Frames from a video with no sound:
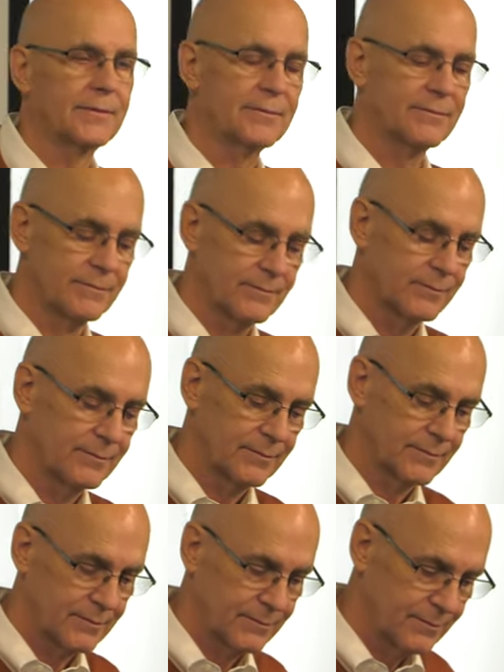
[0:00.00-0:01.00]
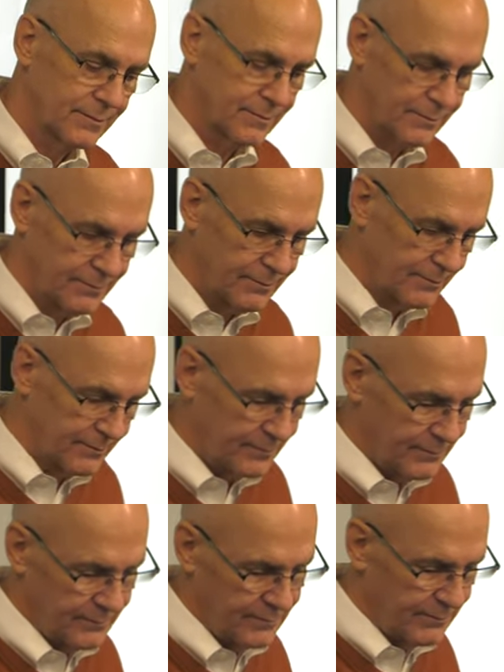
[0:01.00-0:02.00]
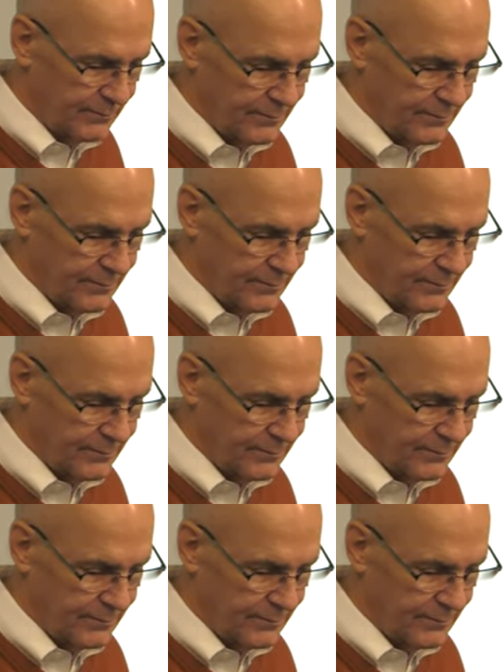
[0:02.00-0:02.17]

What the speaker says: No one is speaking in this clip.